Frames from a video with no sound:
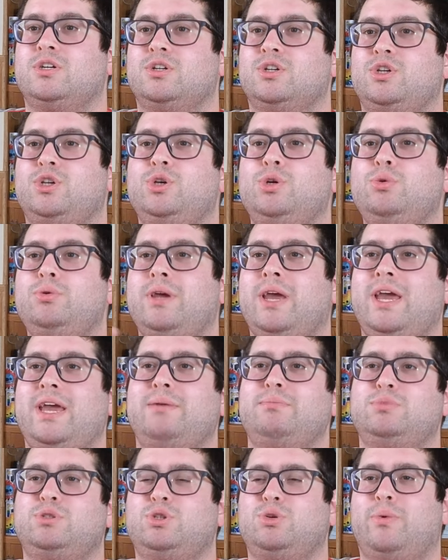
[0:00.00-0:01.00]
You
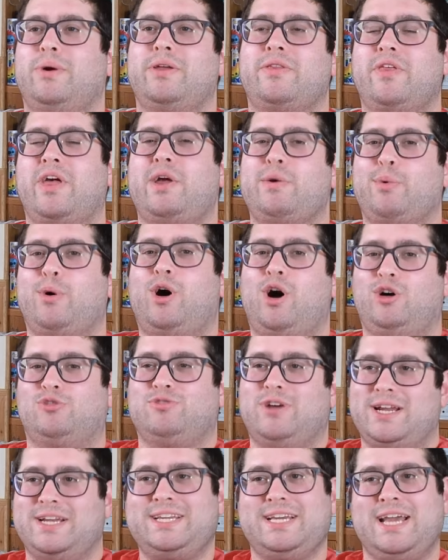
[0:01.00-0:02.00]
came to where they were
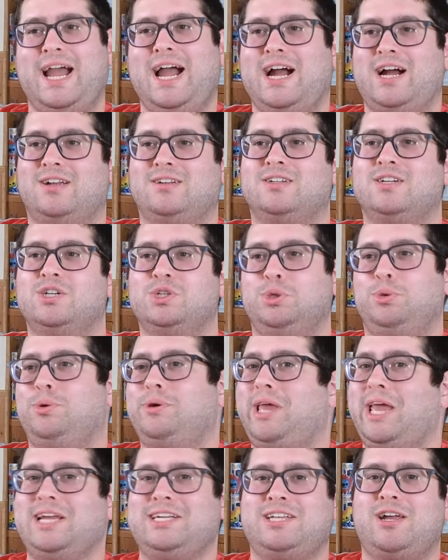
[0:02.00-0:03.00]
already at, you
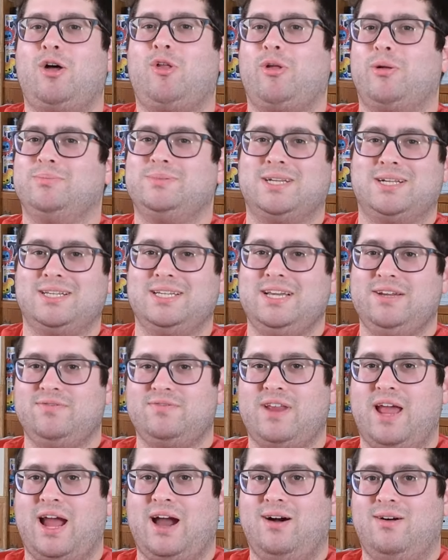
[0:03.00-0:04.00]
can't tell them to leave
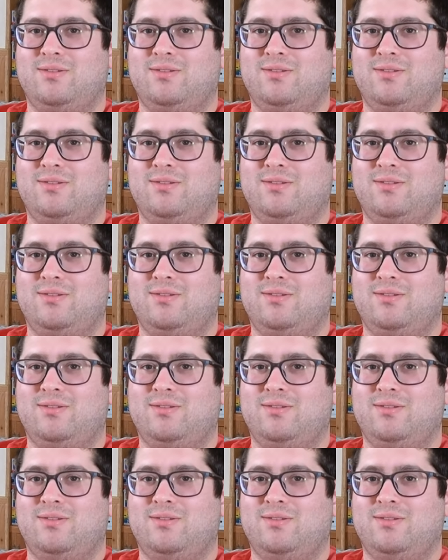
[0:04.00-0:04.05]
now.